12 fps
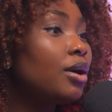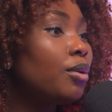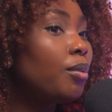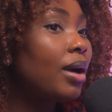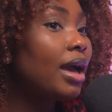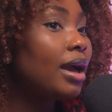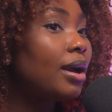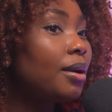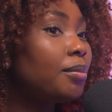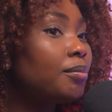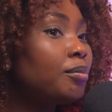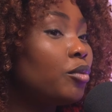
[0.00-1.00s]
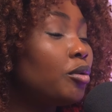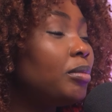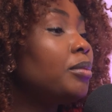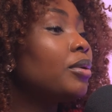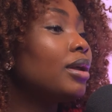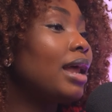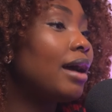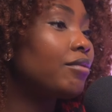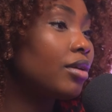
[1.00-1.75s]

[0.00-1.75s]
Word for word: where more people can have